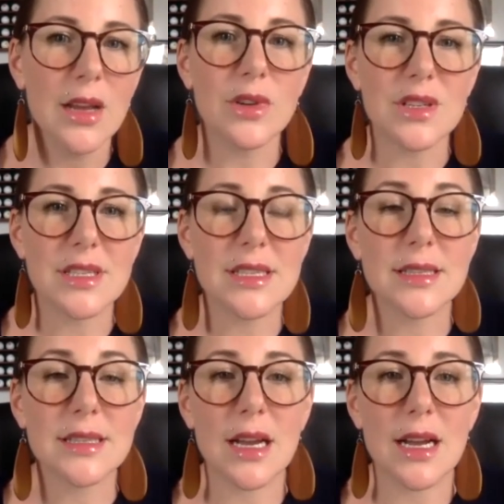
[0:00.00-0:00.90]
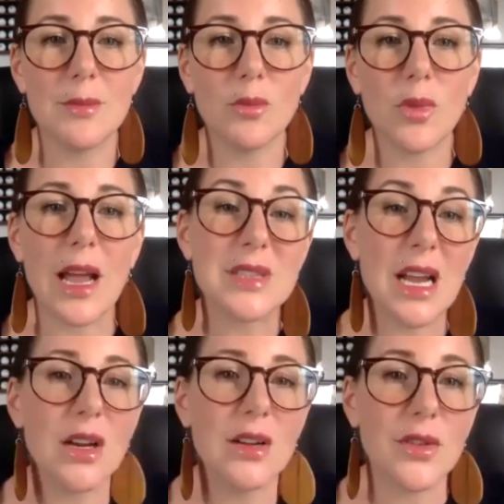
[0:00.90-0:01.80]
Versus when I was
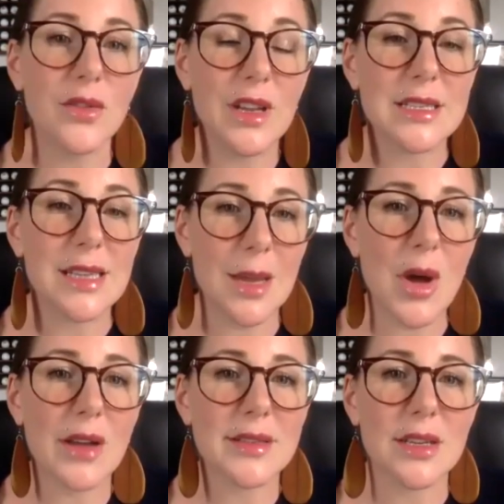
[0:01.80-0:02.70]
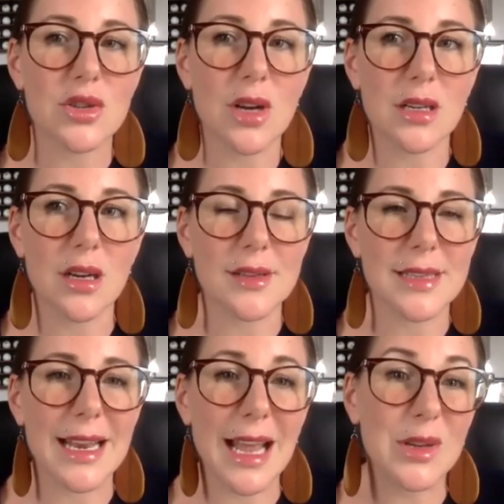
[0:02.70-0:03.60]
hiring for fitness kickboxing instructors
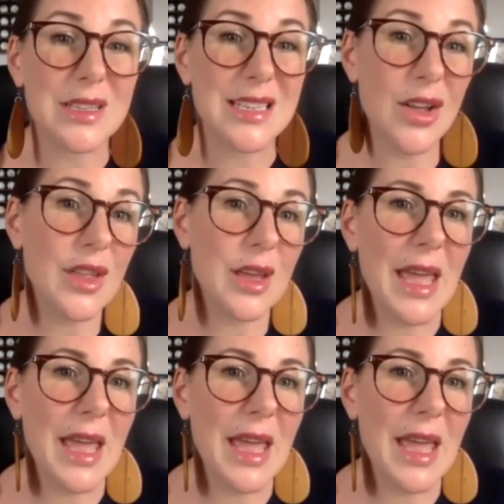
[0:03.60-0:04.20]
and I would tell them,